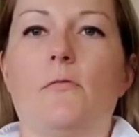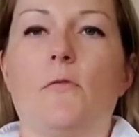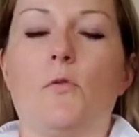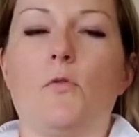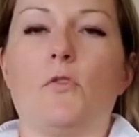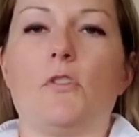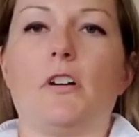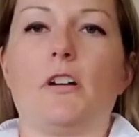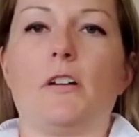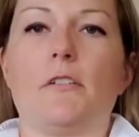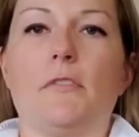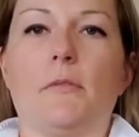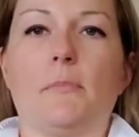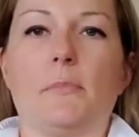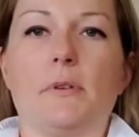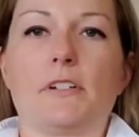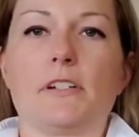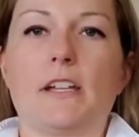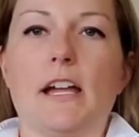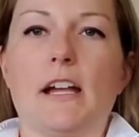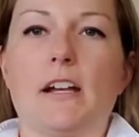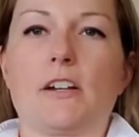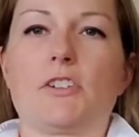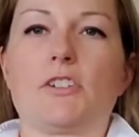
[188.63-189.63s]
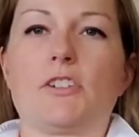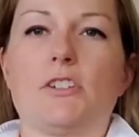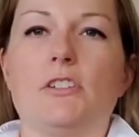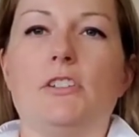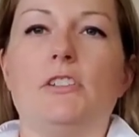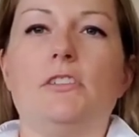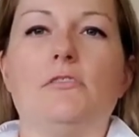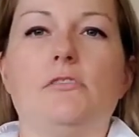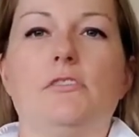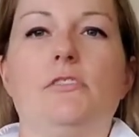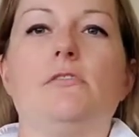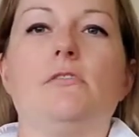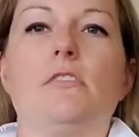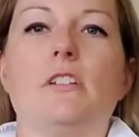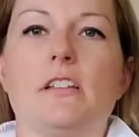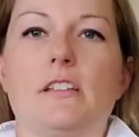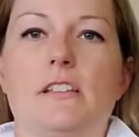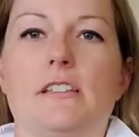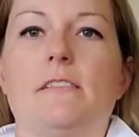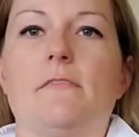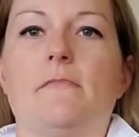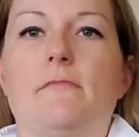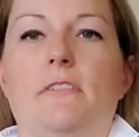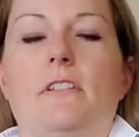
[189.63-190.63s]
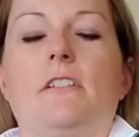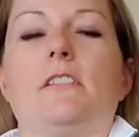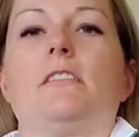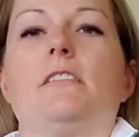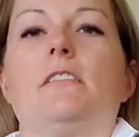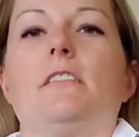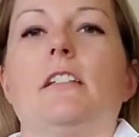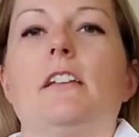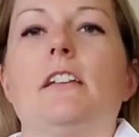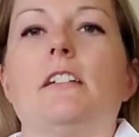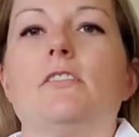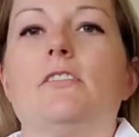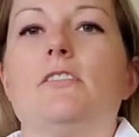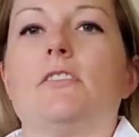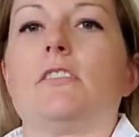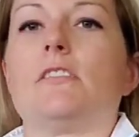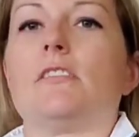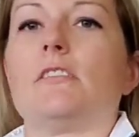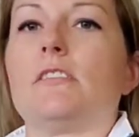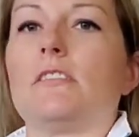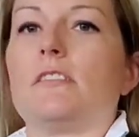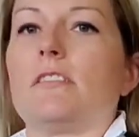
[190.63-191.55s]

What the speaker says: for the protection, you do get some ventilation.